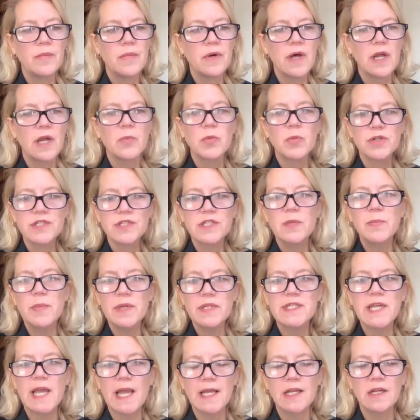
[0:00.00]
kind of
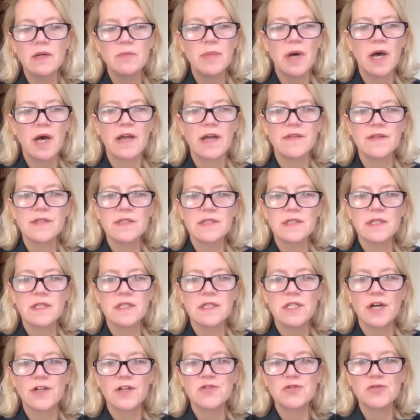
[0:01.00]
precipitated by this
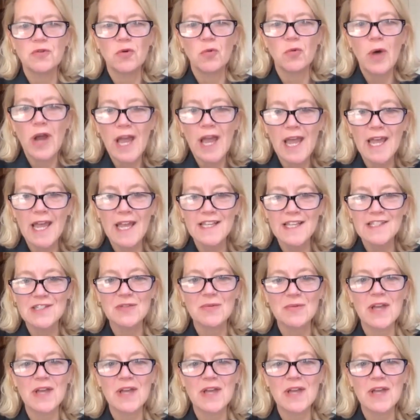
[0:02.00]
industrial waste.